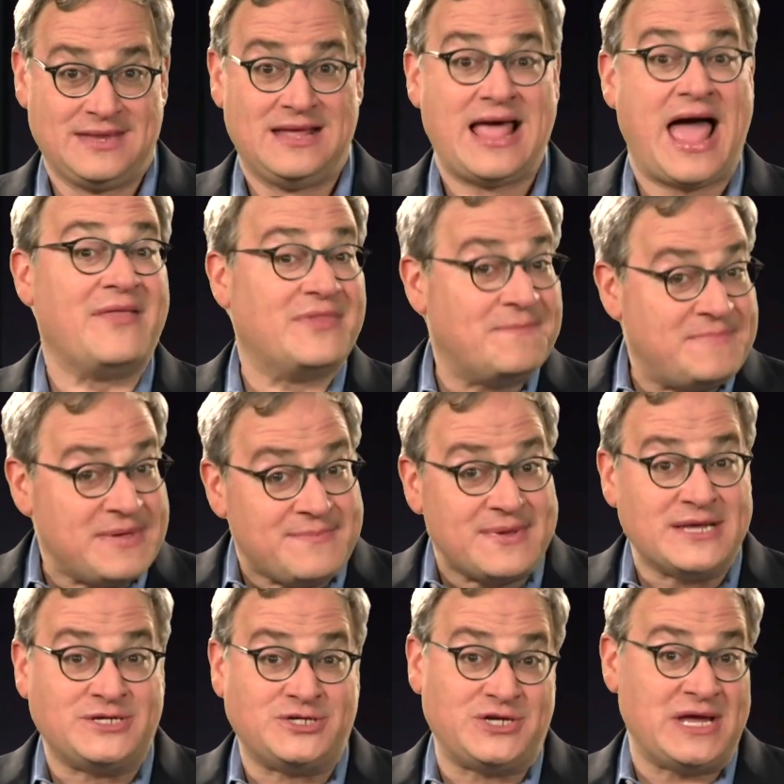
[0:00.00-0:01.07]
And the
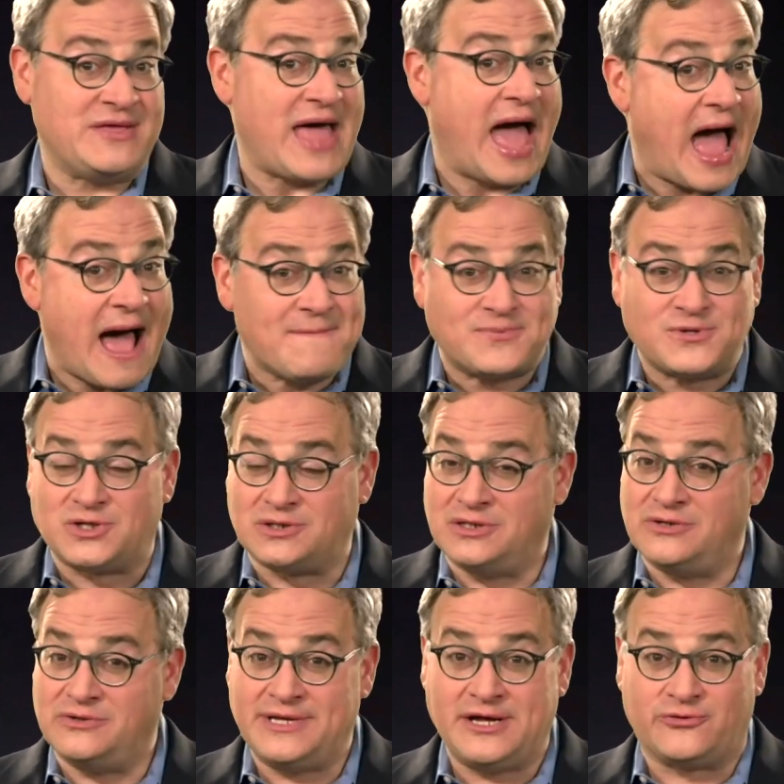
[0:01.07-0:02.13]
BBC,
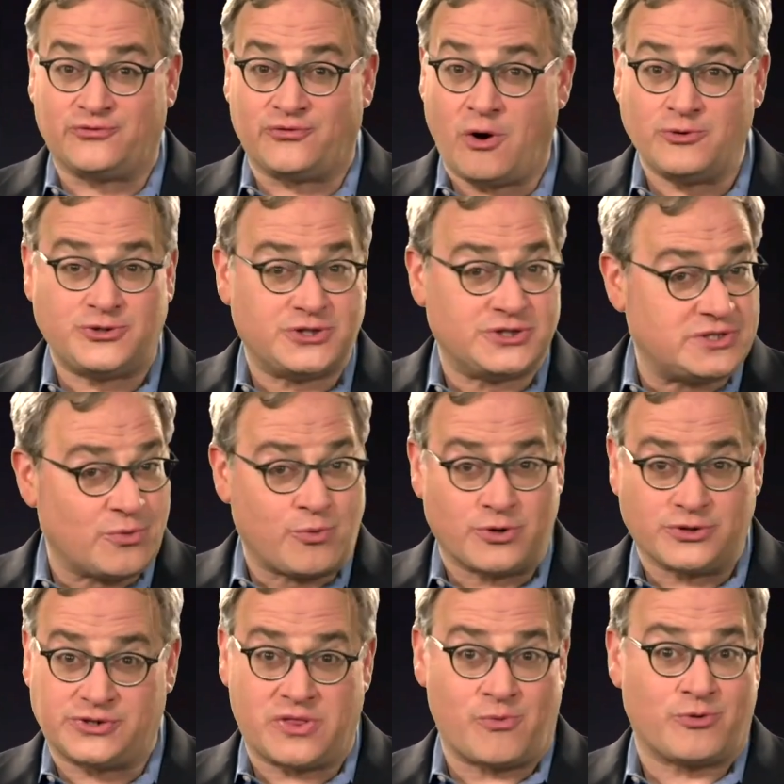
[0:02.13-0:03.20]
absolutely atrocious, the
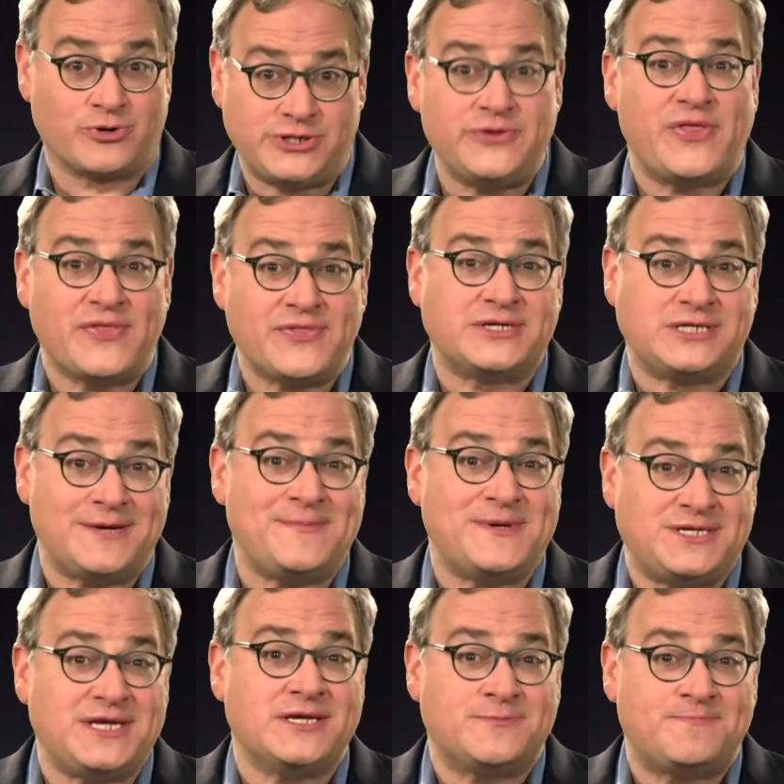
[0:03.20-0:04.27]
worst of the worst. You think the
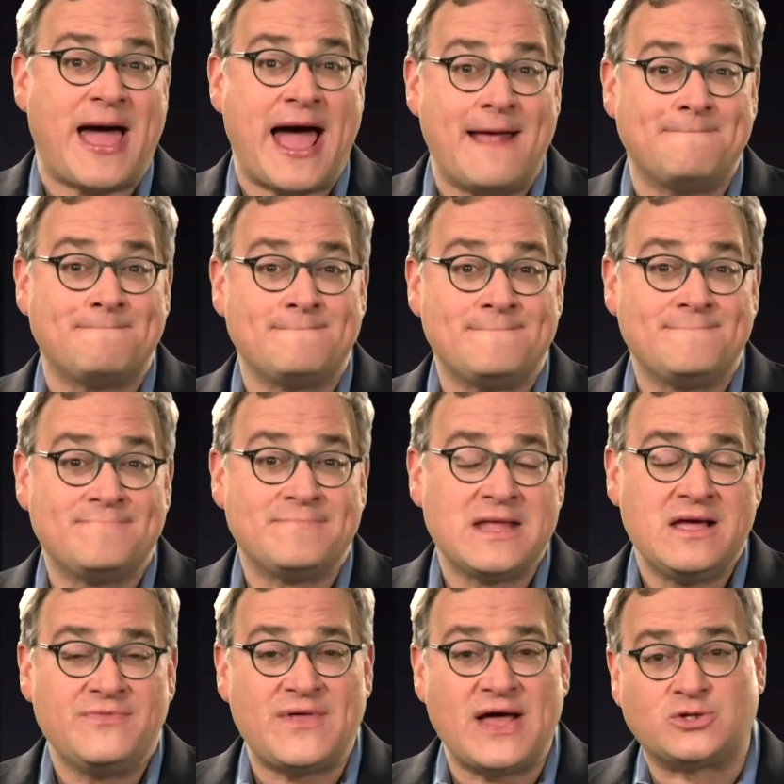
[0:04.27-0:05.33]
CBC is bad?
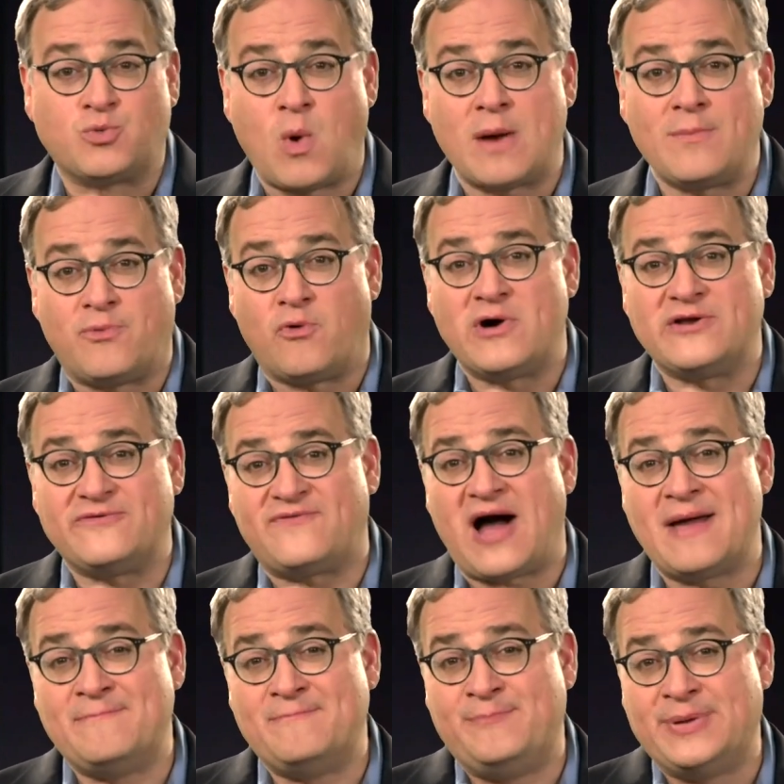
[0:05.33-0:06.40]
That's
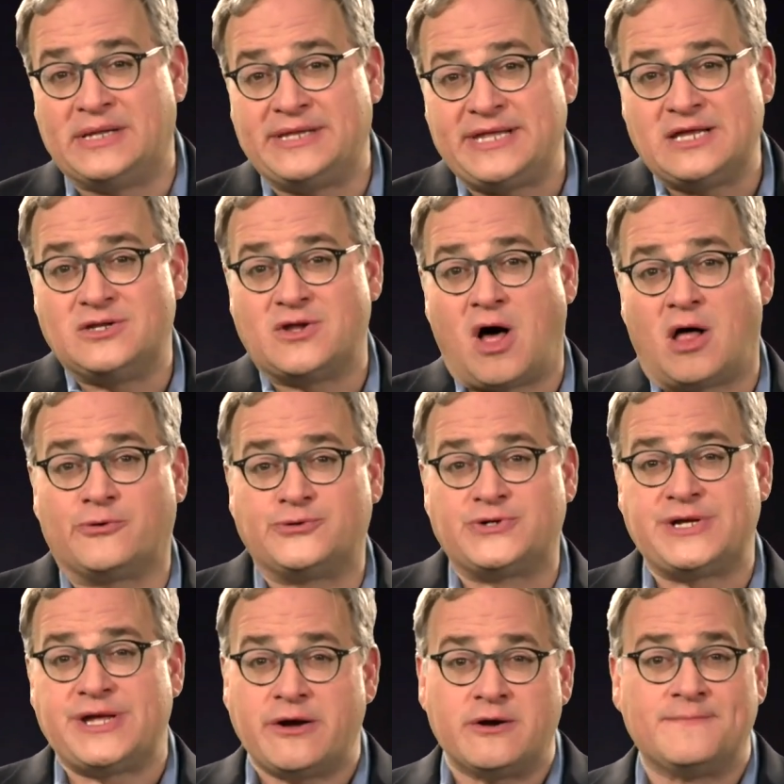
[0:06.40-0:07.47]
$1.5 billion a
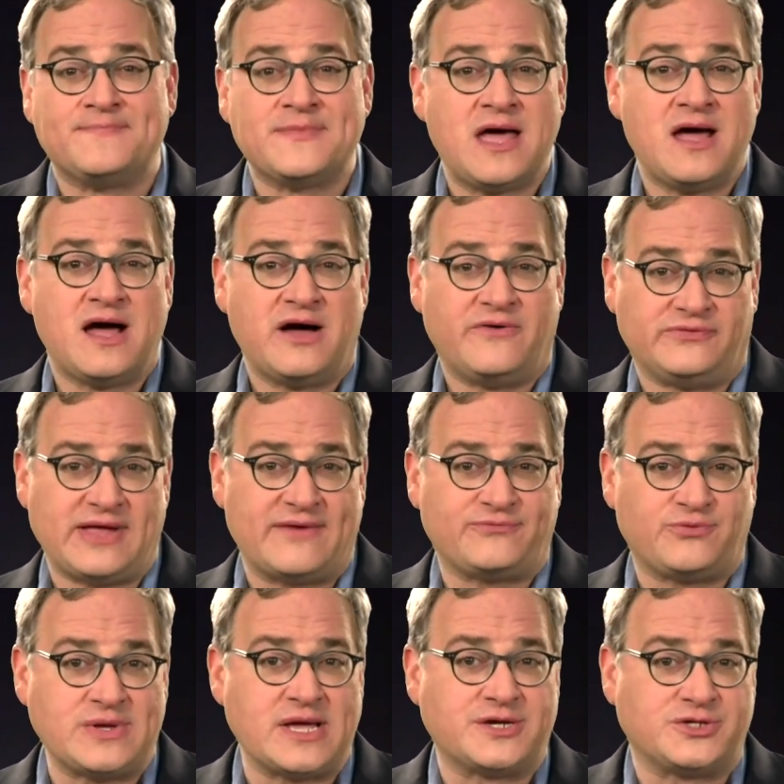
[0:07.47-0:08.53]
year of
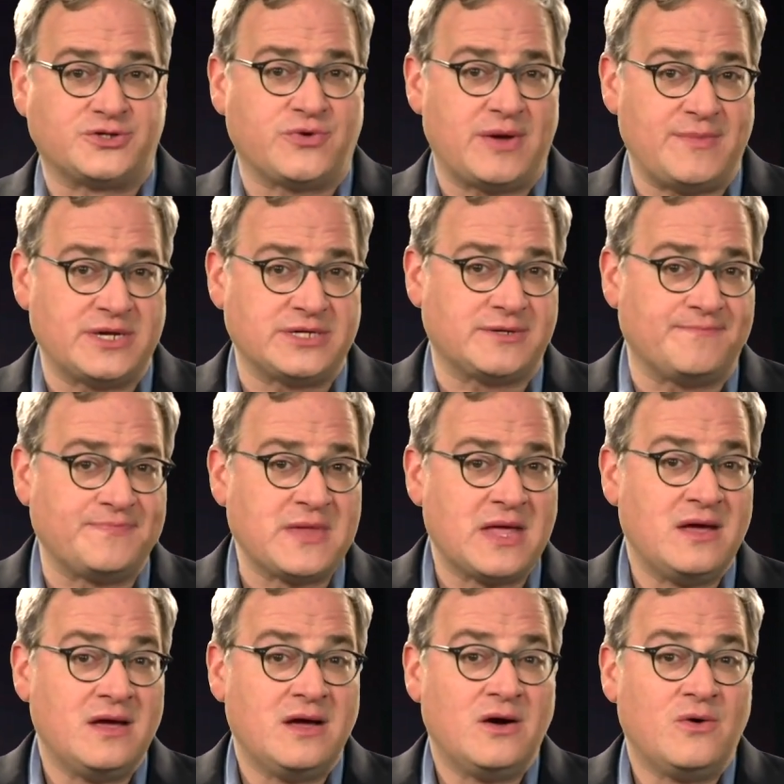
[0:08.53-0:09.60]
left-wing extremism.
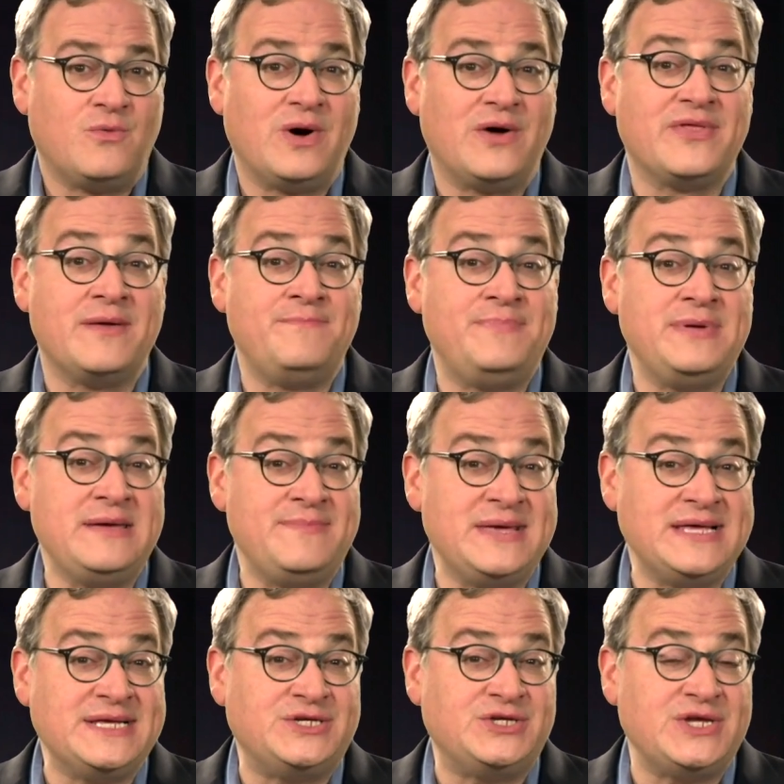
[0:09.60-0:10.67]
Well, the
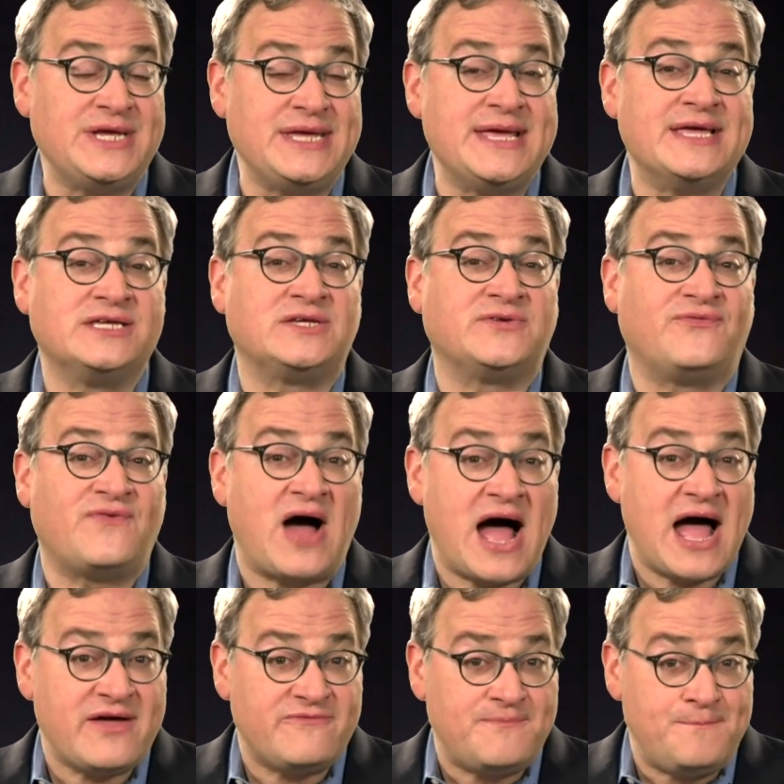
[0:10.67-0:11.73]
BBC is
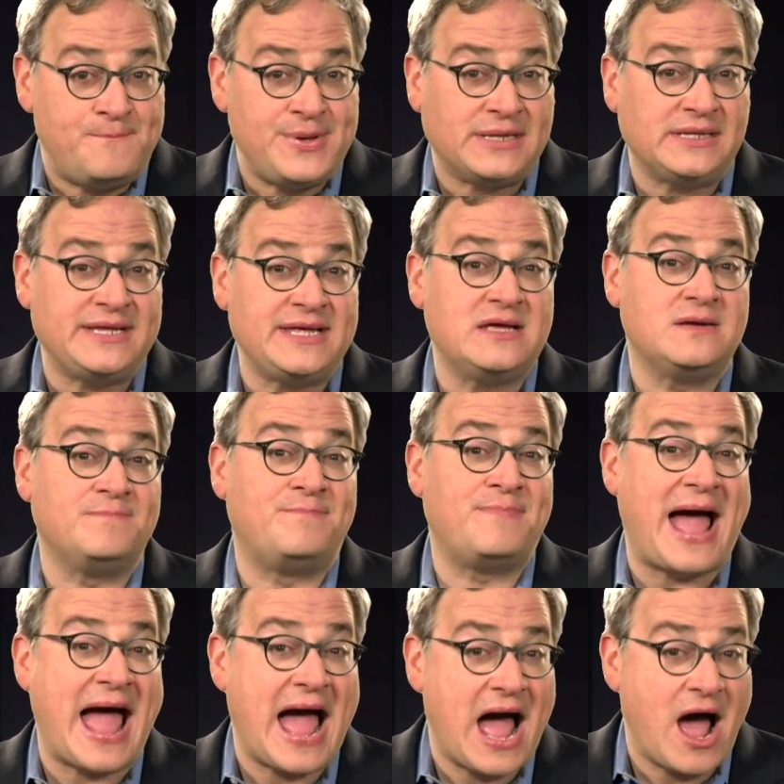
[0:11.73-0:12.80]
£5 billion
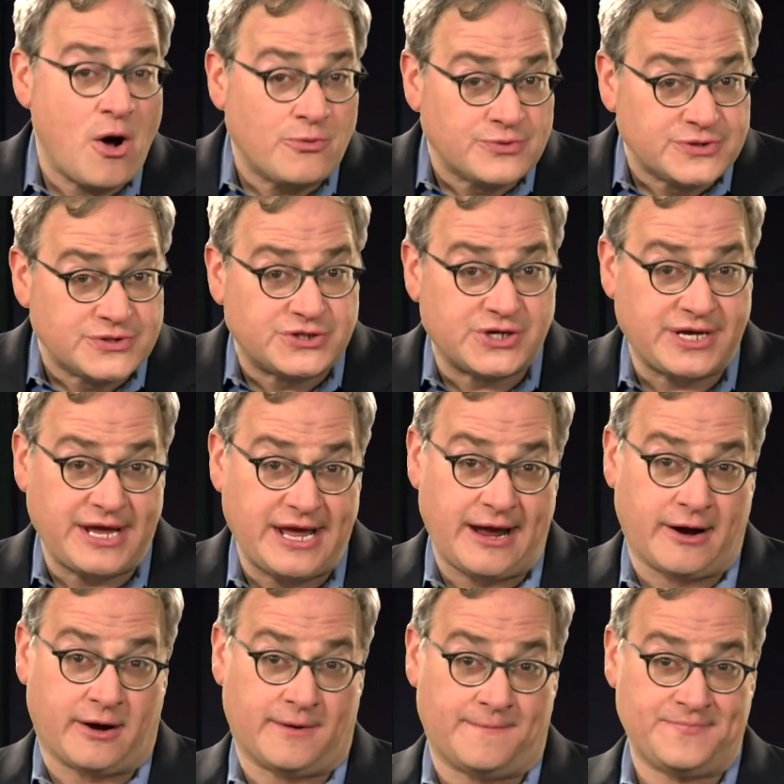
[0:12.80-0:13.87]
a
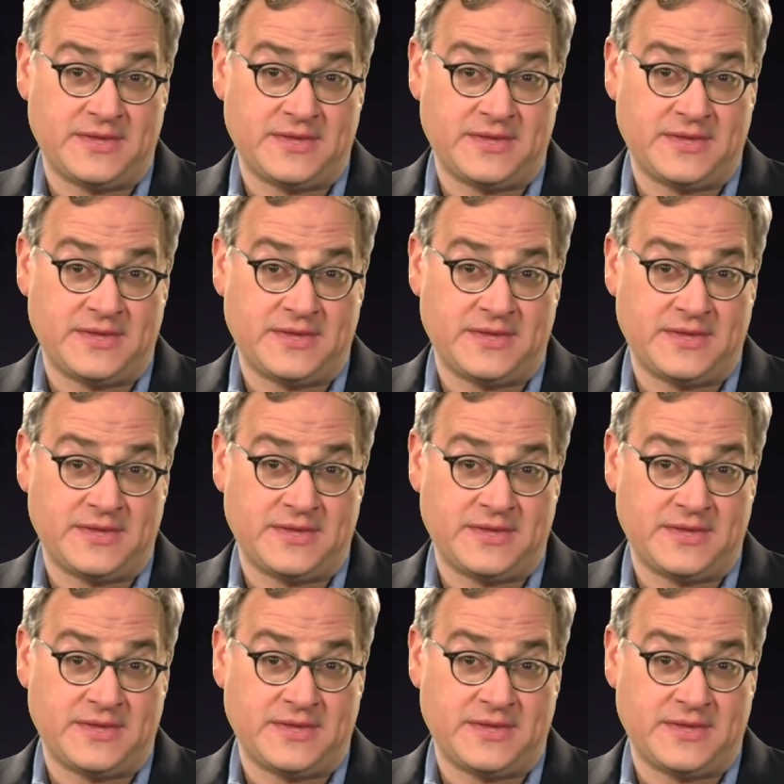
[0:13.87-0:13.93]
year.